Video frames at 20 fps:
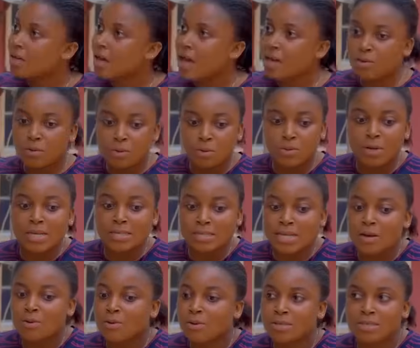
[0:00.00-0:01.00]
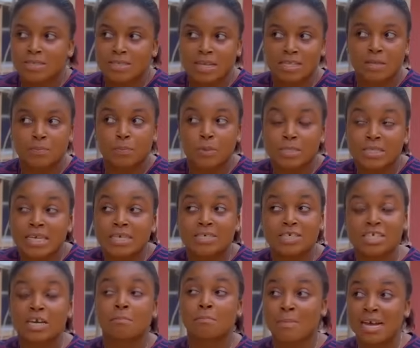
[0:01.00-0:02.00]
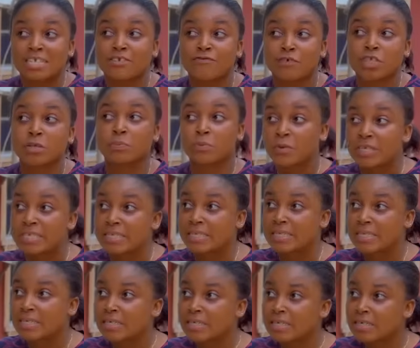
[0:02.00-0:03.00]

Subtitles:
Akudo is now considered a potential match for the prince.